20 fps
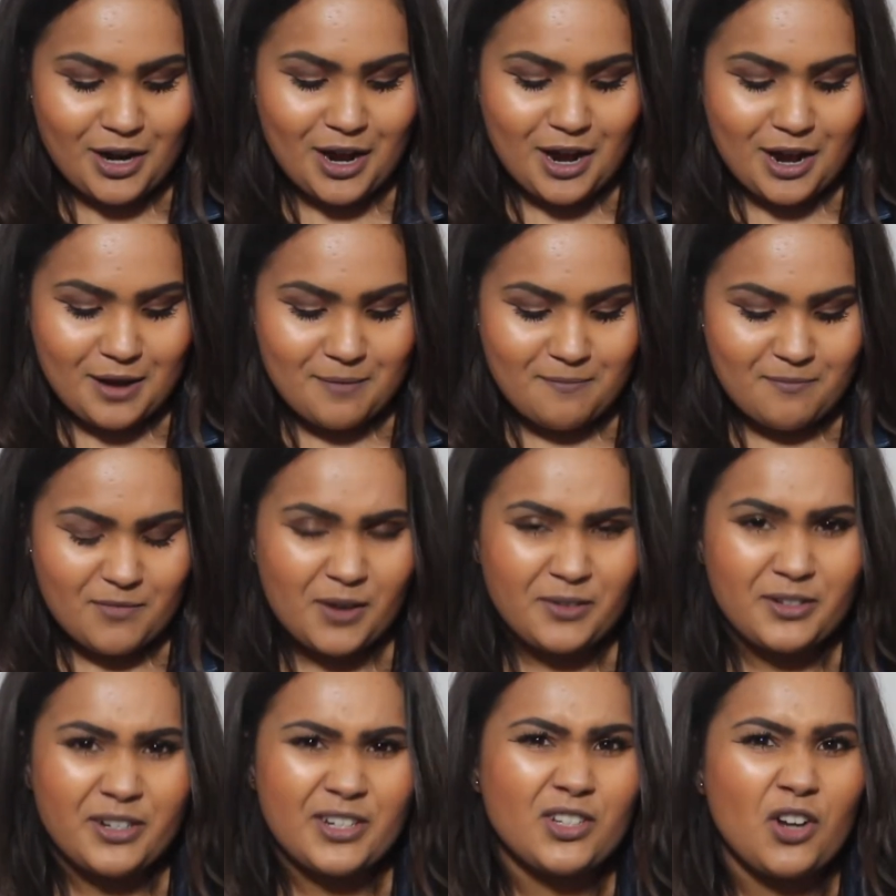I'm
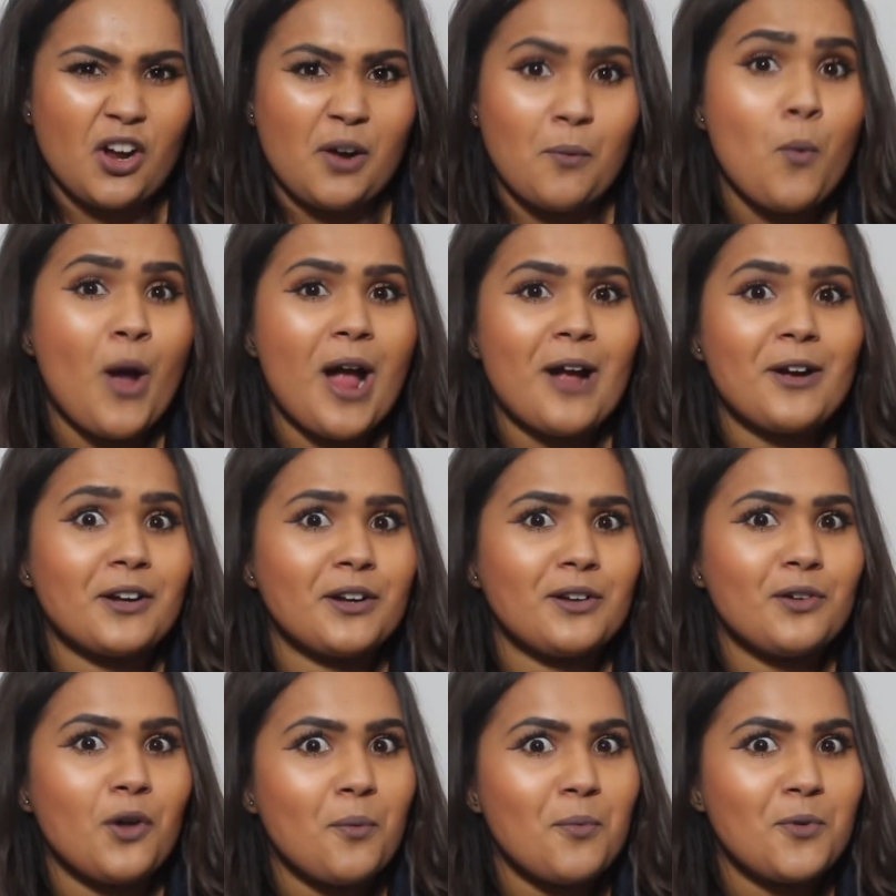going to start
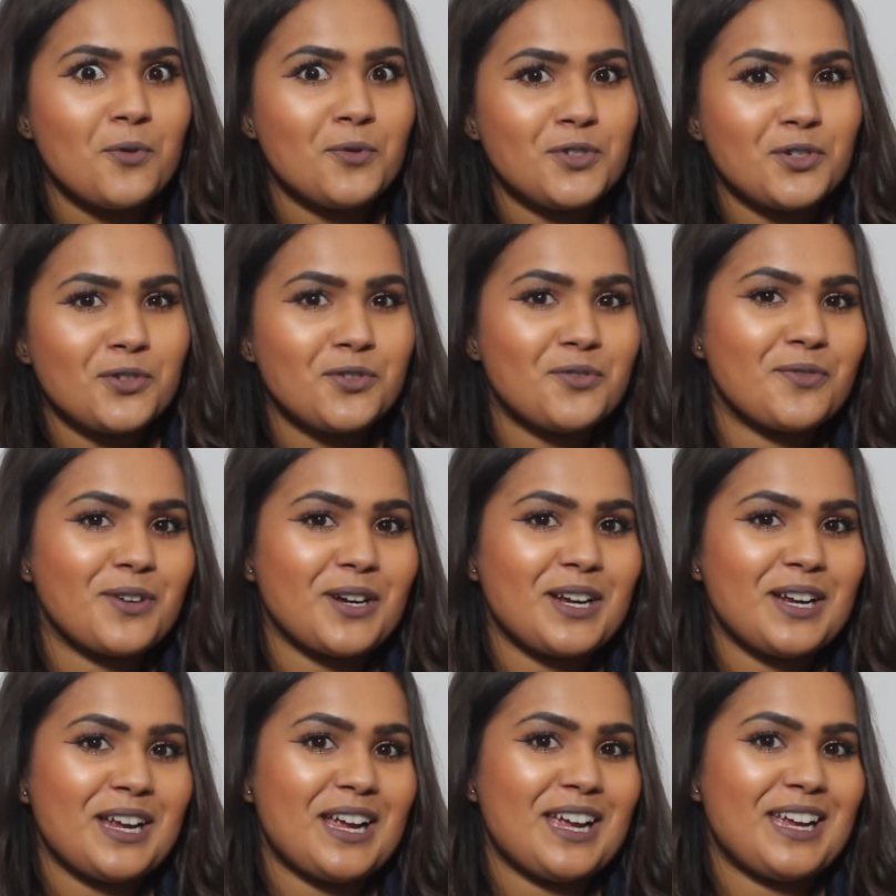wearing a lot more
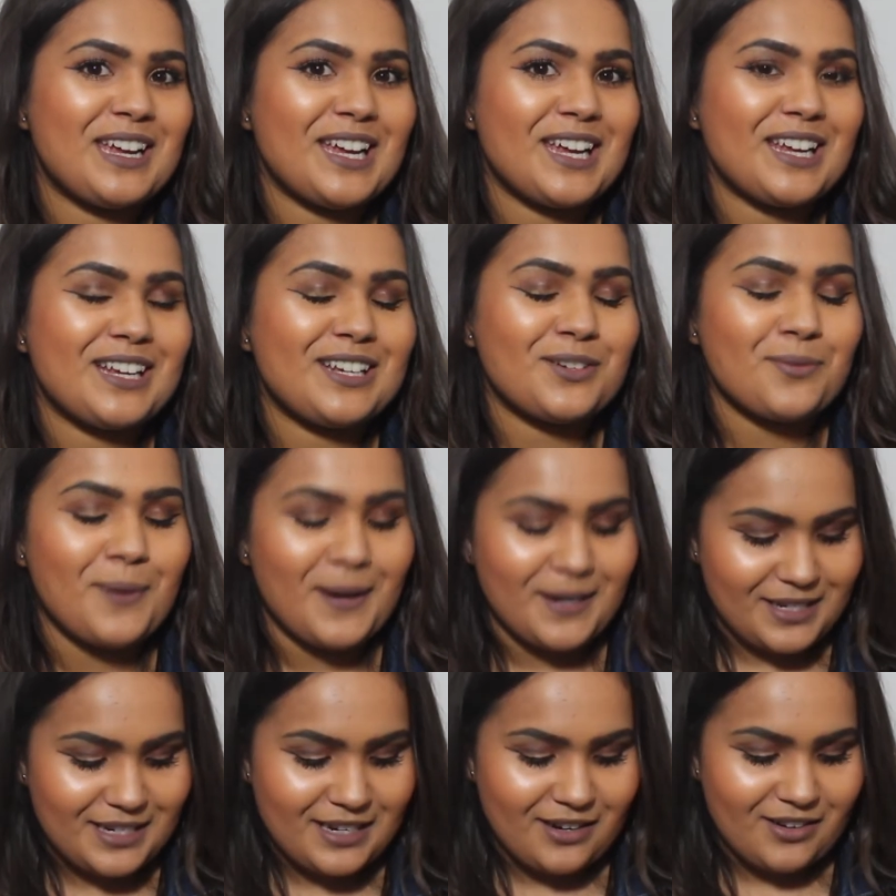jewellery in
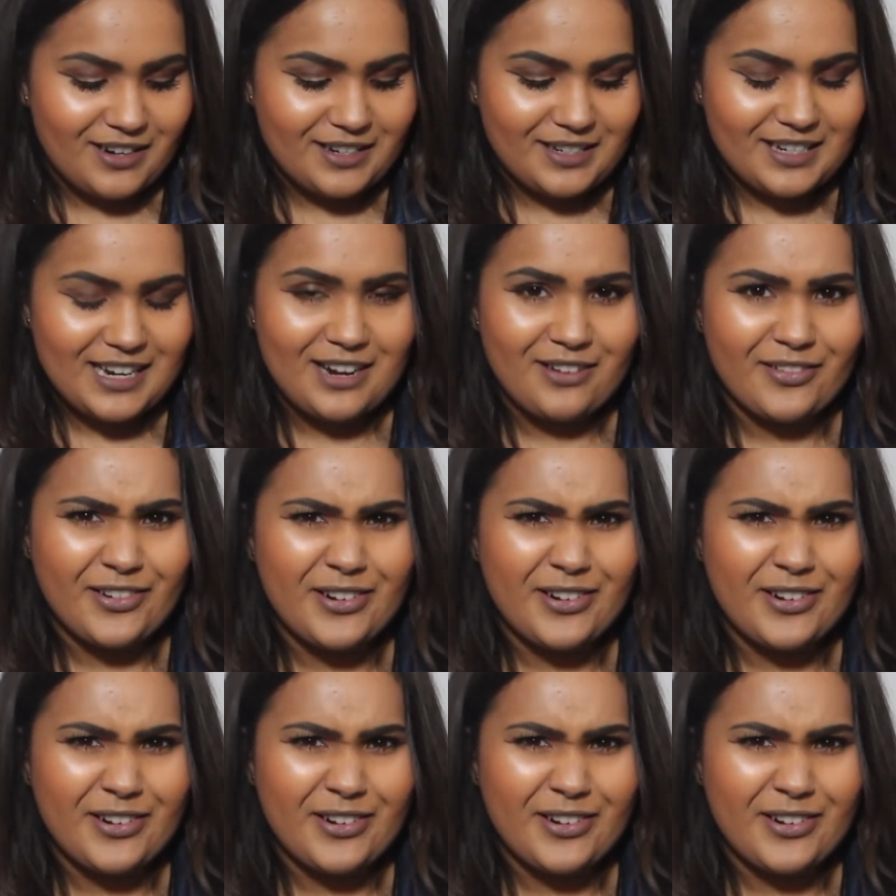2019.